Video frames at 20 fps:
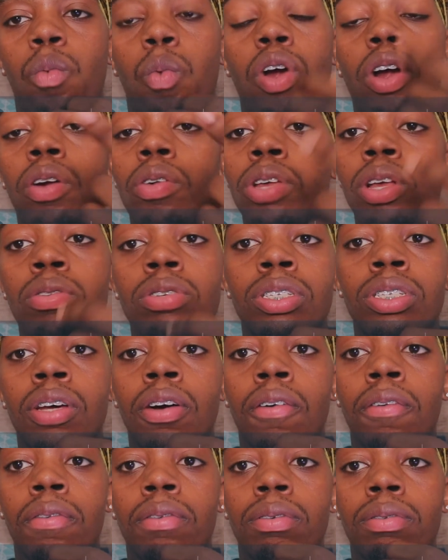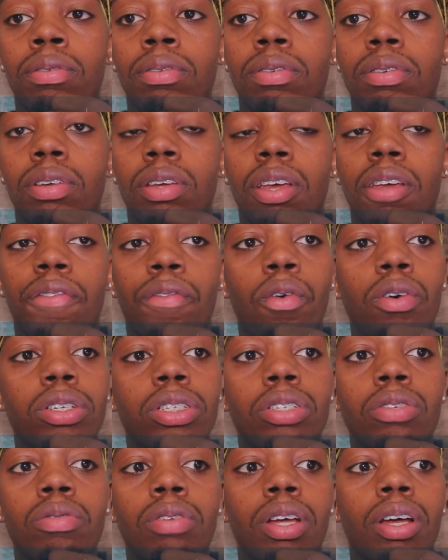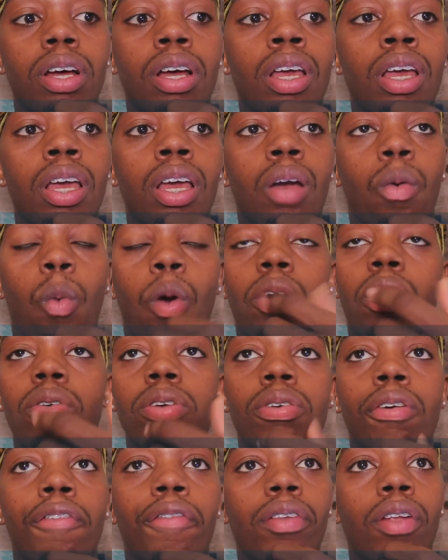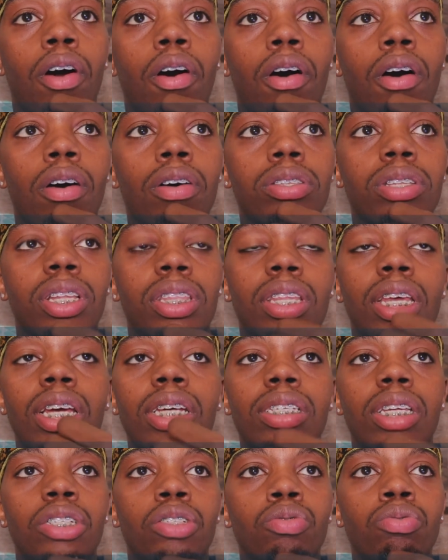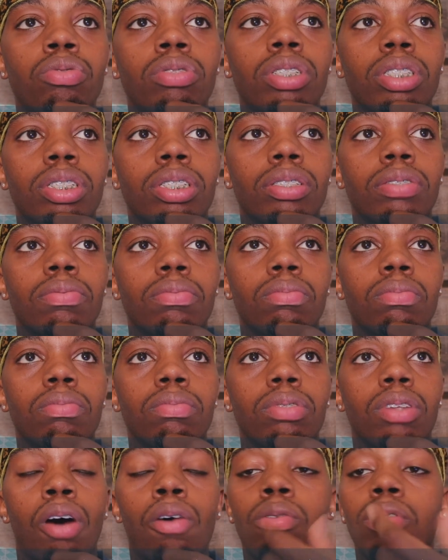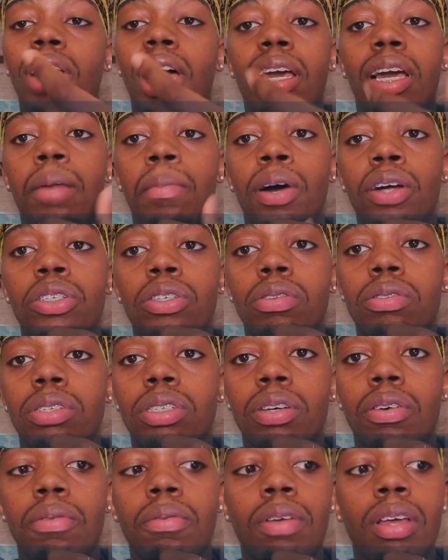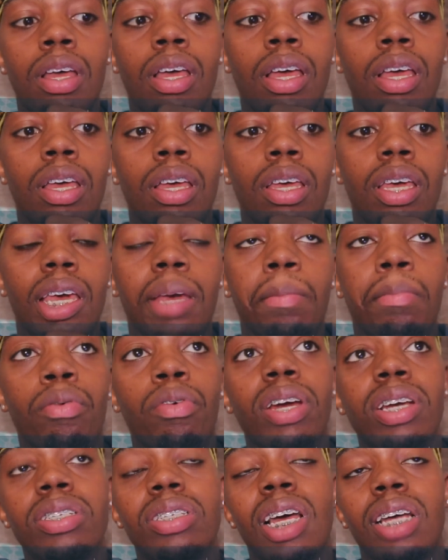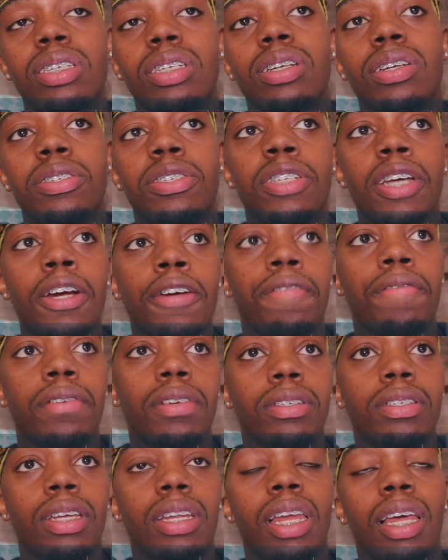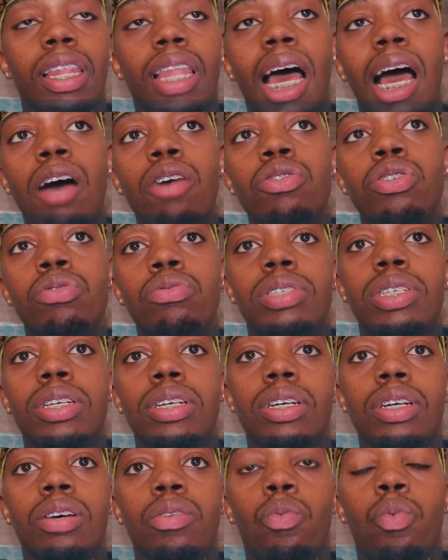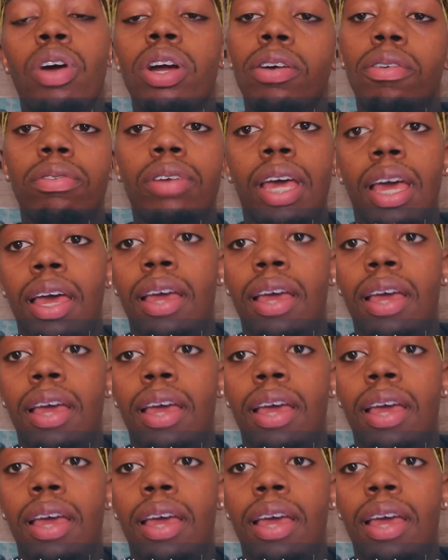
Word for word: work on yourself it forces you to work on your flaws the things that you just don't like about yourself it brings that to the surface and allows you to work on